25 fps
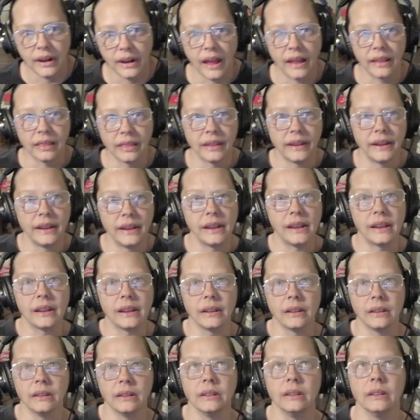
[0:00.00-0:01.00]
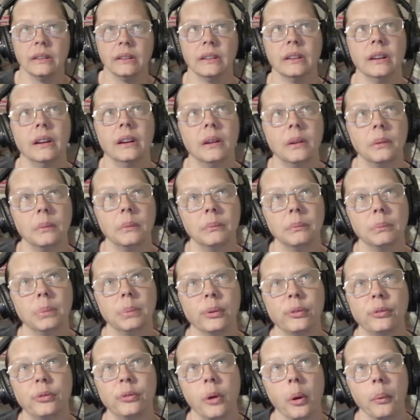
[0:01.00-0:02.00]
Not like
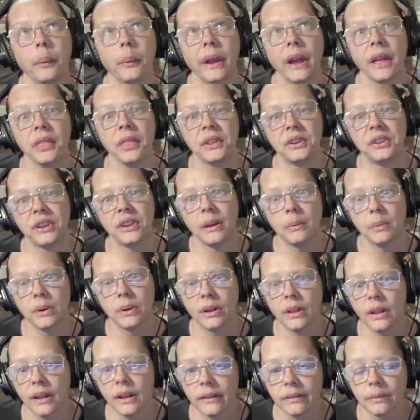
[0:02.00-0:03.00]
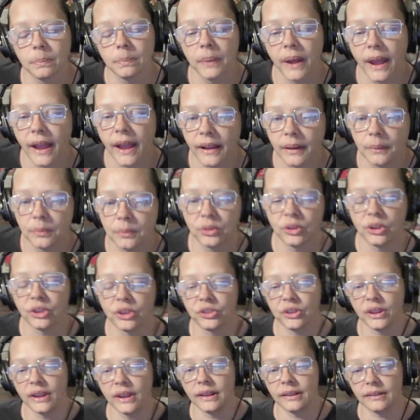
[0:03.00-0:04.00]
before we got the tablecloths back. It was
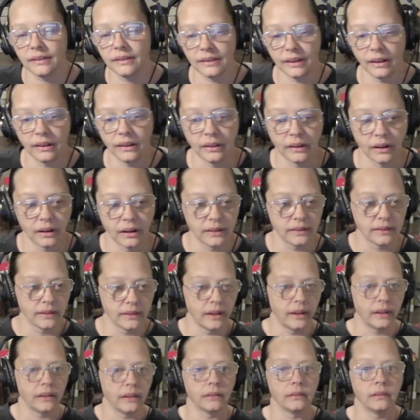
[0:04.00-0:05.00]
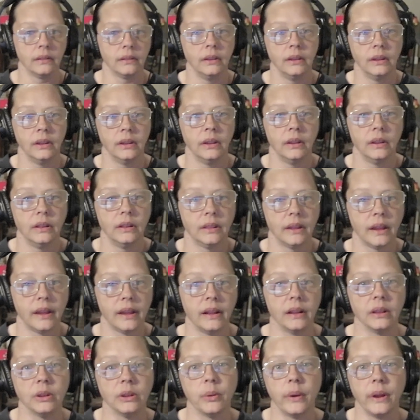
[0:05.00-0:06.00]
just like sitting there. It's like, the
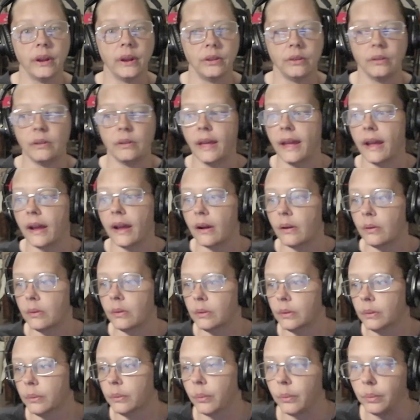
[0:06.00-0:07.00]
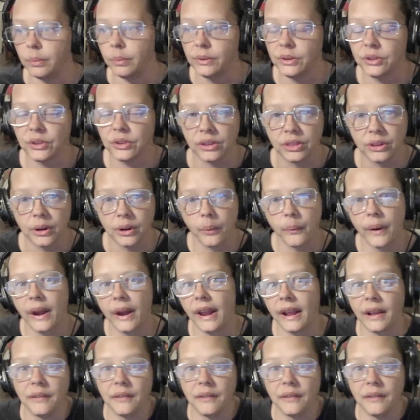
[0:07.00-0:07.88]
hell do I do now? Sit there waiting.